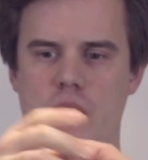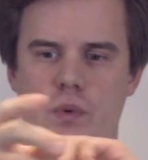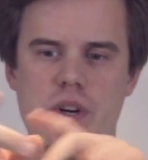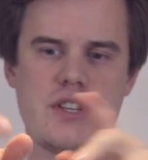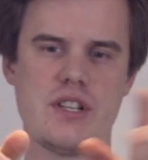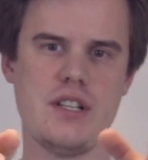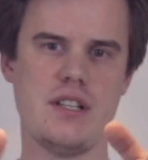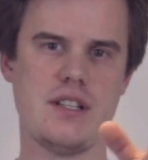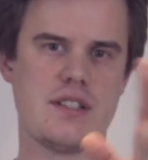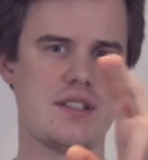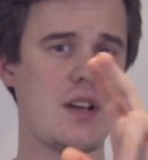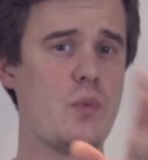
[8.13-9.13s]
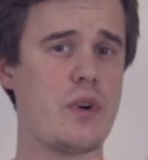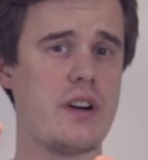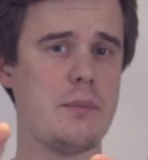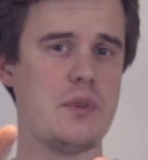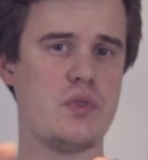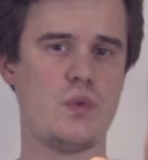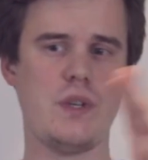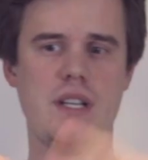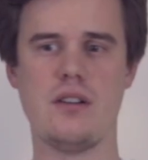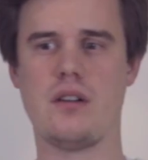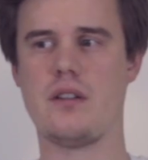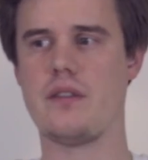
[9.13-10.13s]
which is somewhere in
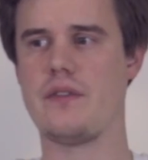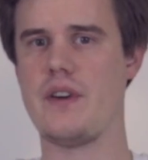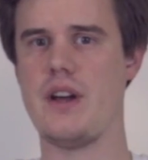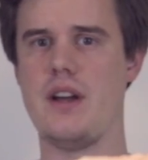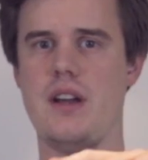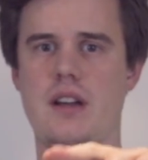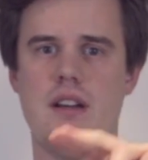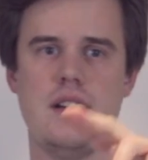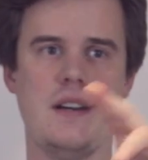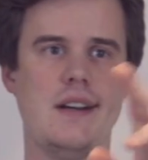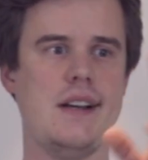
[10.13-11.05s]
between of a,